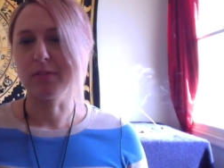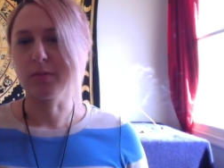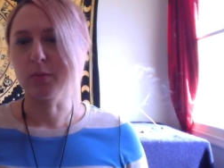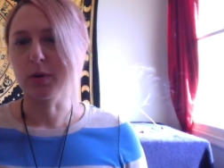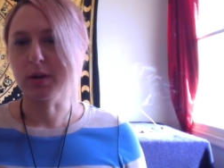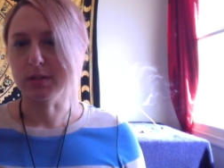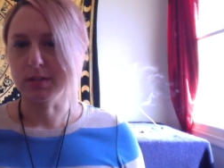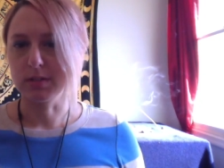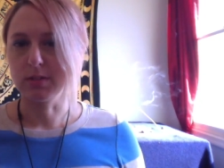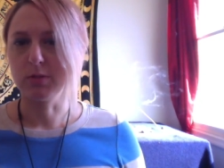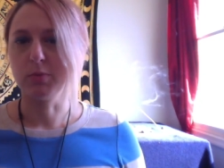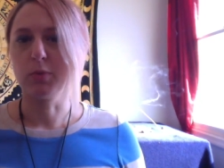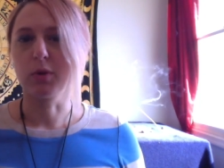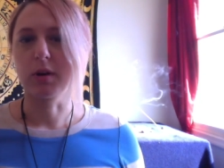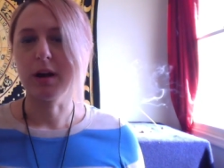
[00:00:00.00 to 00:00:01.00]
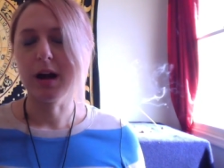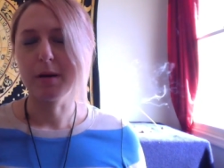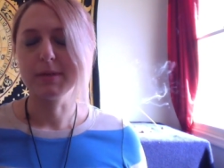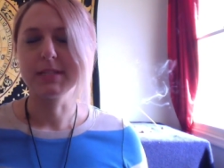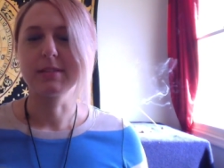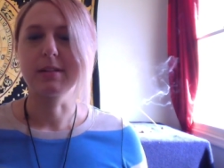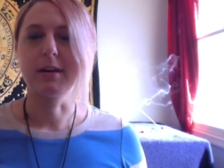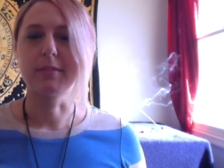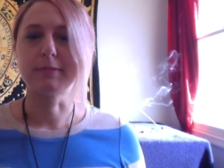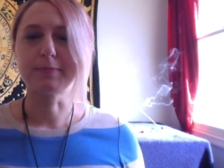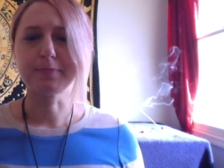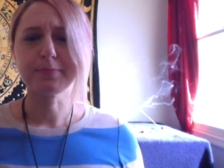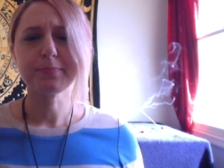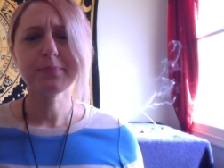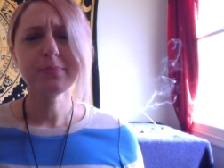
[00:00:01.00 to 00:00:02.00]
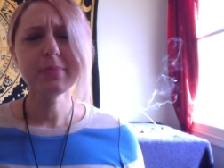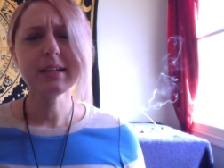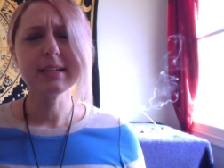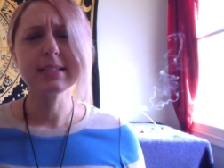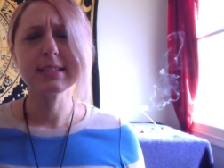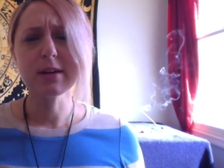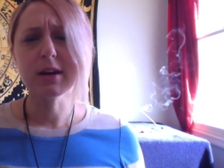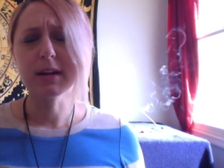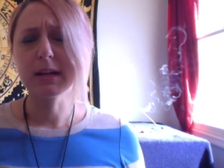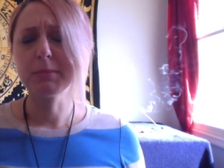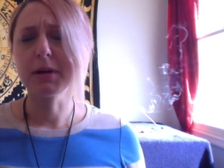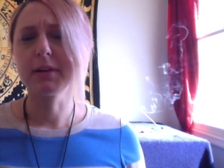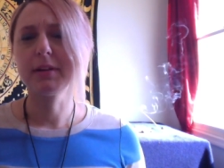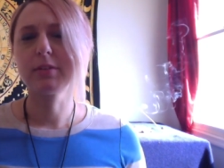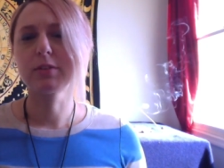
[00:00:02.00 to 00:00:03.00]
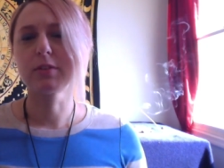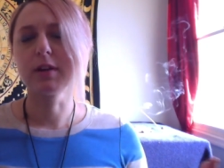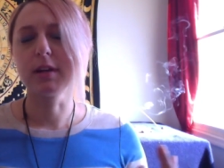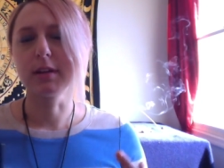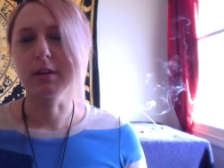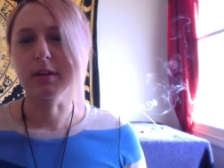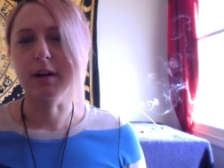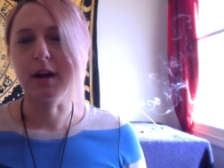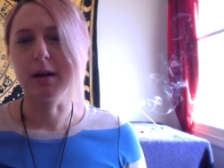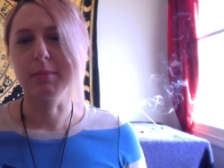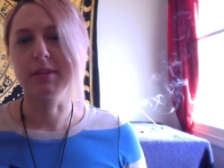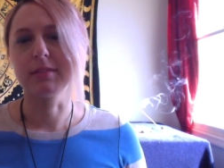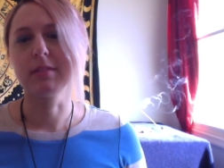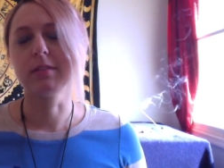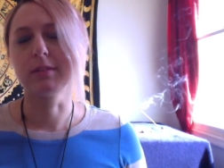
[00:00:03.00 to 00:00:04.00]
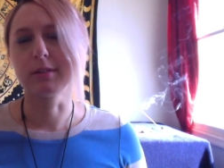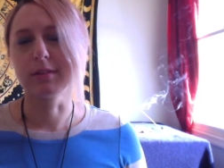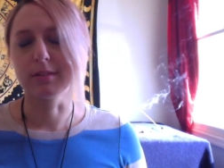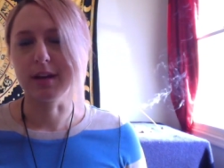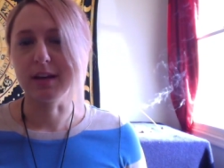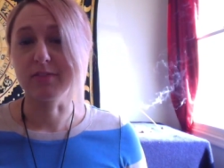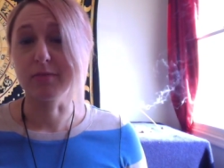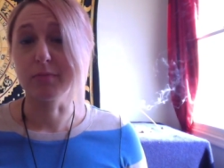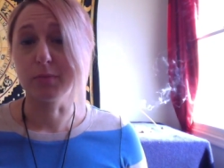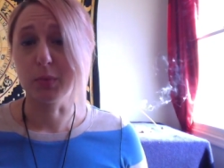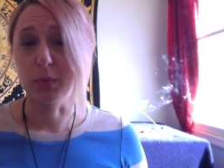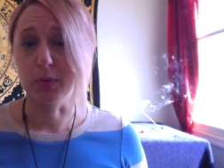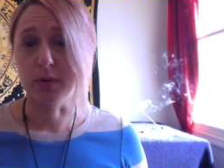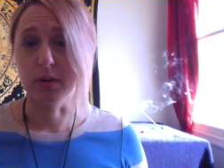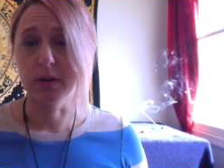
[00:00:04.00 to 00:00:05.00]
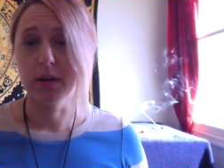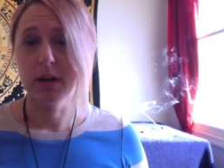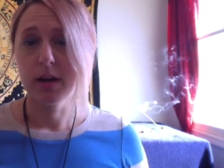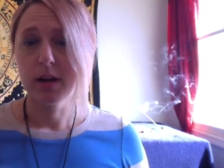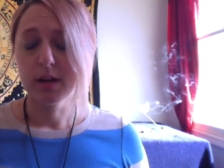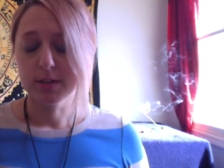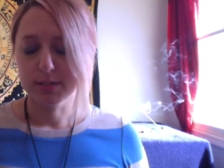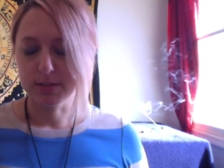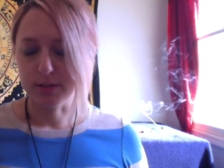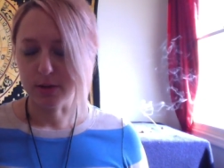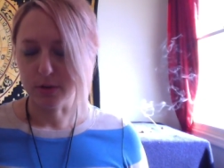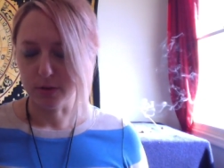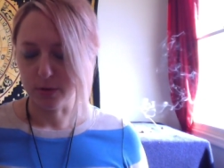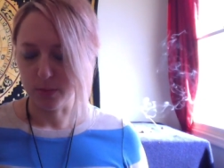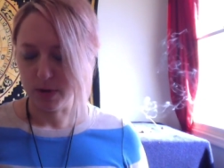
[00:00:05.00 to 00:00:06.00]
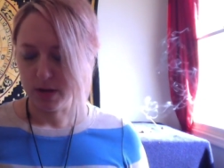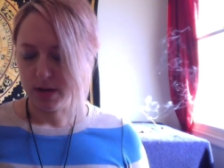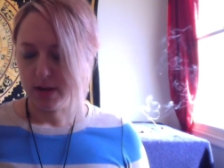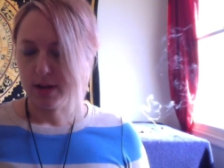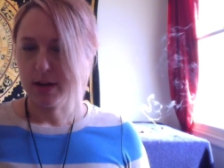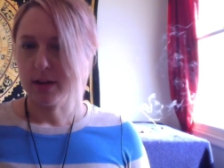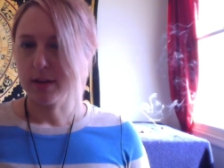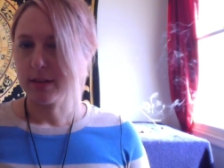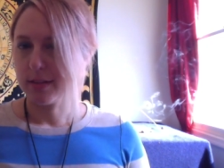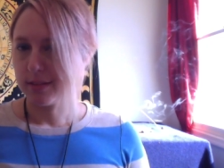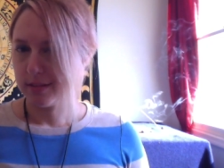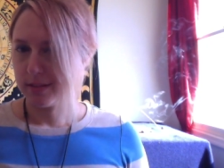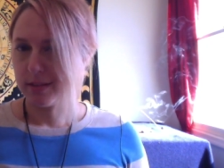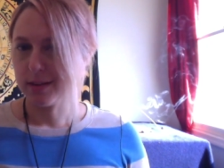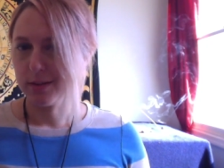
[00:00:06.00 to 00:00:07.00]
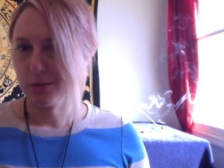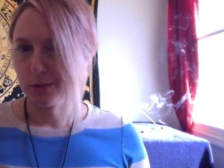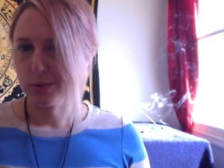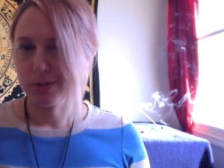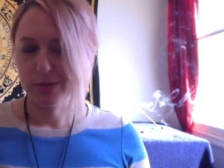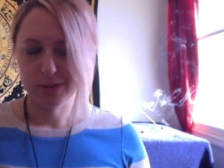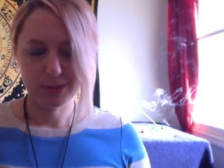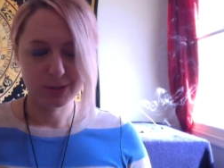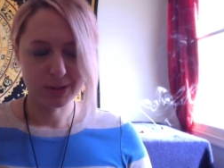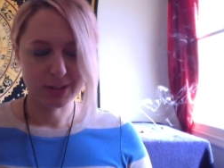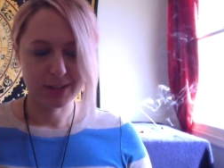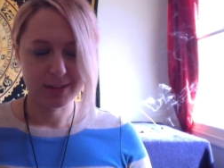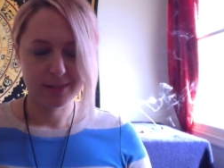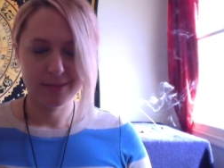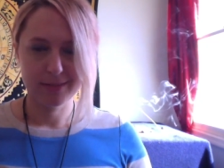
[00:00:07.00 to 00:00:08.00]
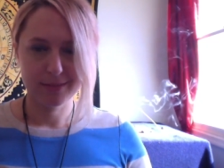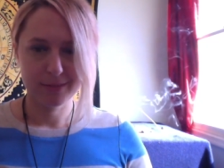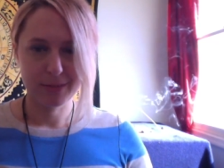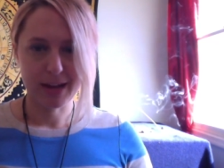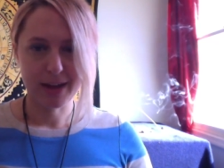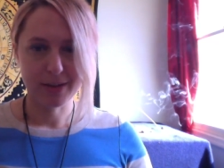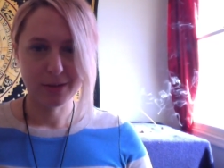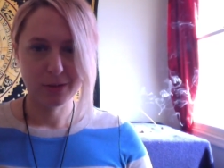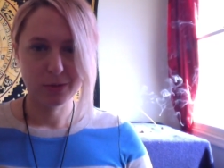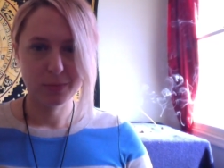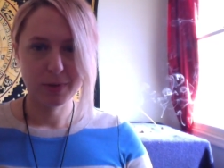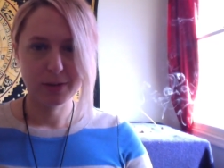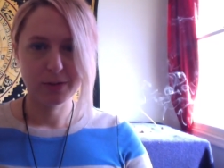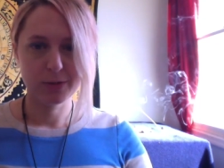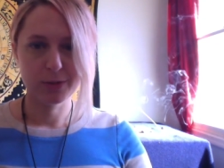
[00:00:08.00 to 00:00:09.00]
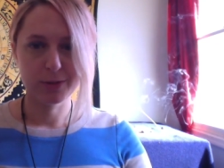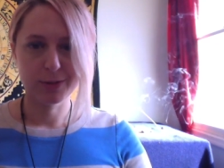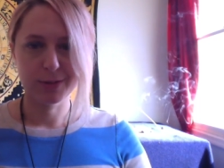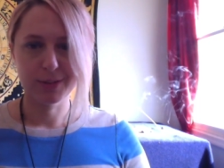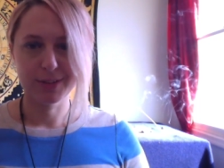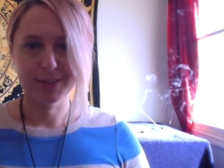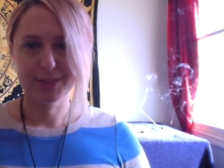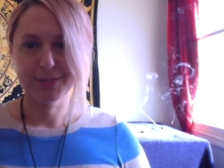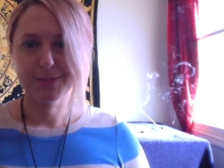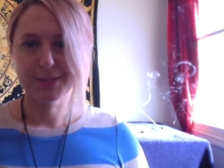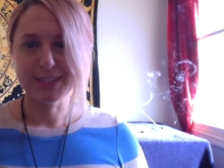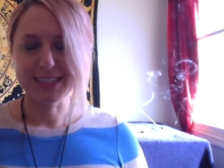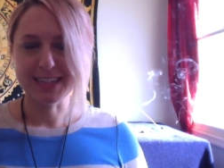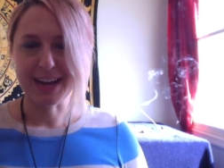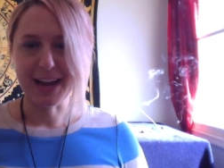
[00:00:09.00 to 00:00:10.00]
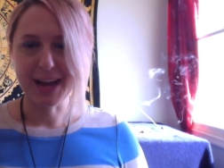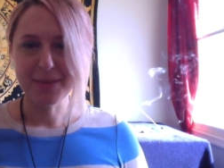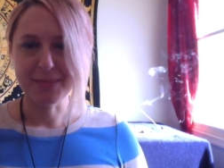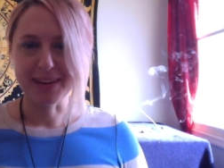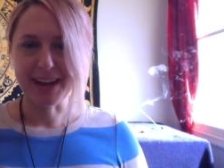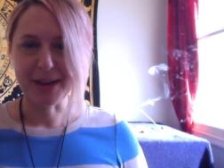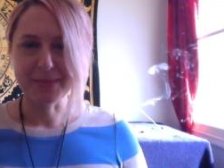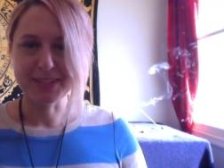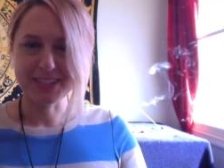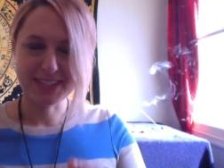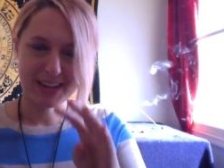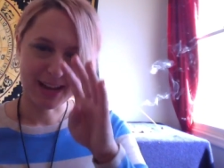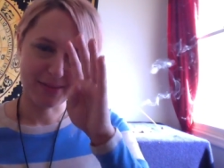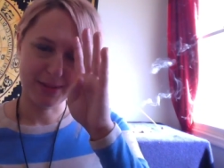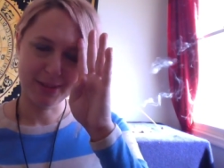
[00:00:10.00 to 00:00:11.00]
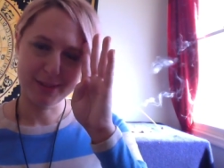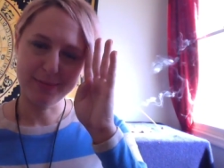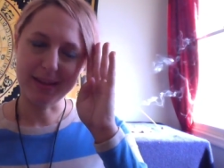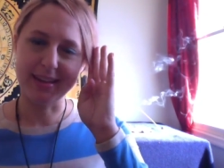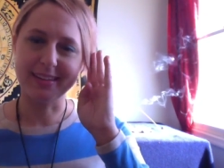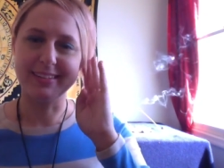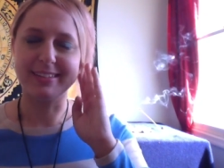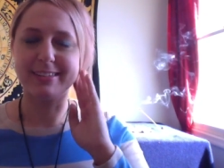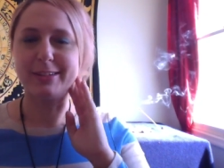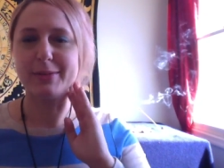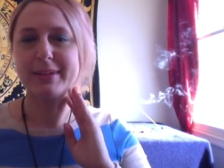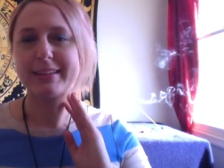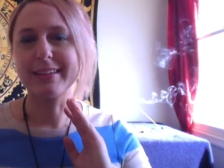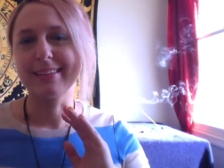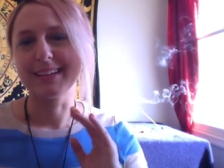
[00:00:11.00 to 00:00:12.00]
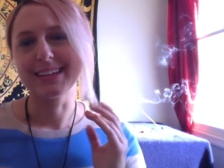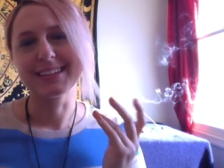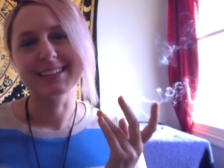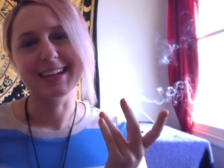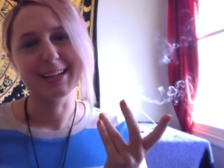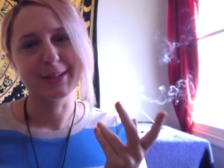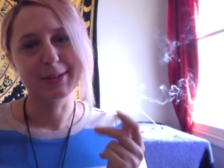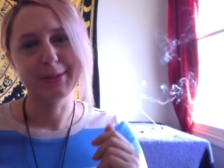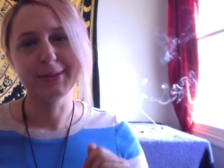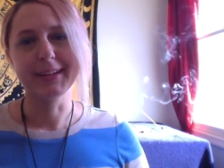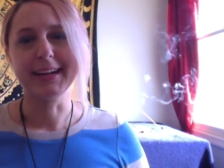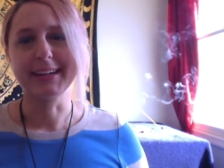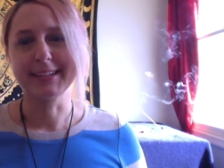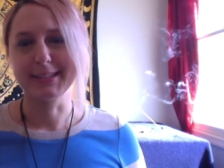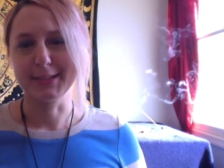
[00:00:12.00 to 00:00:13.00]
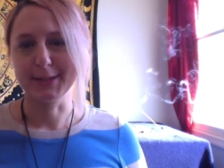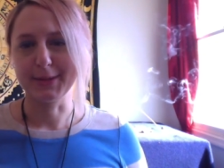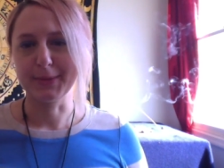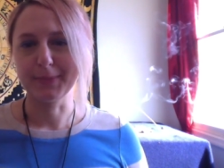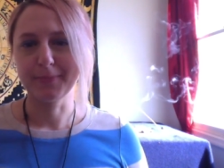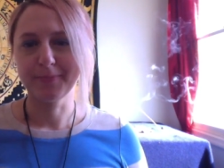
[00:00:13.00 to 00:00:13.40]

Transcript: of work to do more hobby stuff. It's talking about integrating your hobbies into your life more. So the angels want you to look at how you spend your free time and how much time you spend doing the things that you like to do.